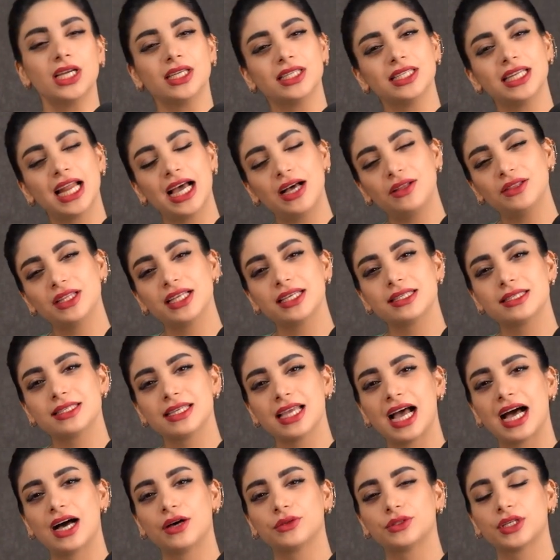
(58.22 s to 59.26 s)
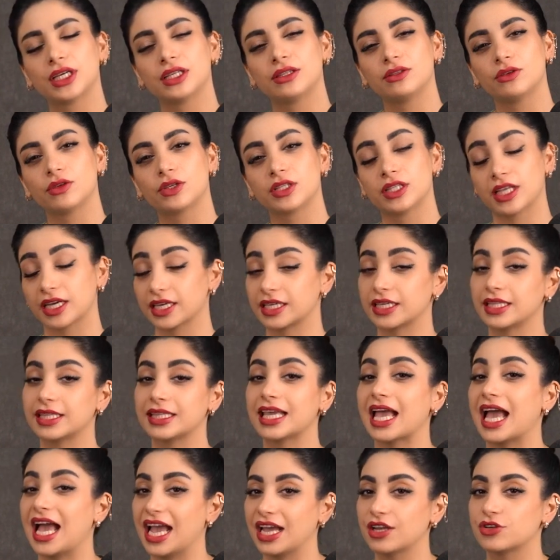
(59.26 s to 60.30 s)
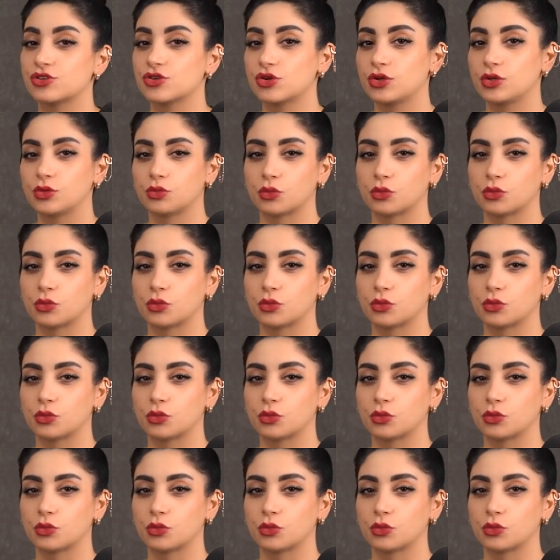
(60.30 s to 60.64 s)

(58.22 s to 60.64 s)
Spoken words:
Now let's see how they look like in the actual